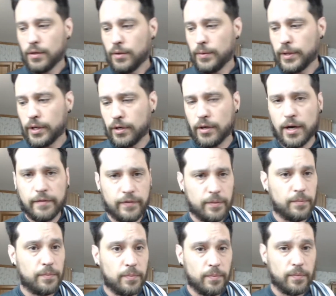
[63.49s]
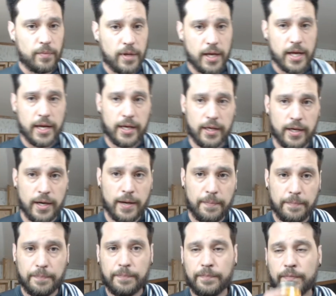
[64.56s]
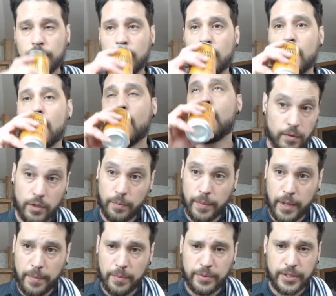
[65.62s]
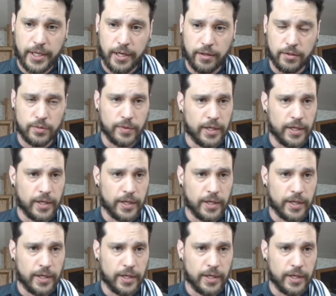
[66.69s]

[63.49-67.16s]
We've got our oven heating up with our baby potatoes.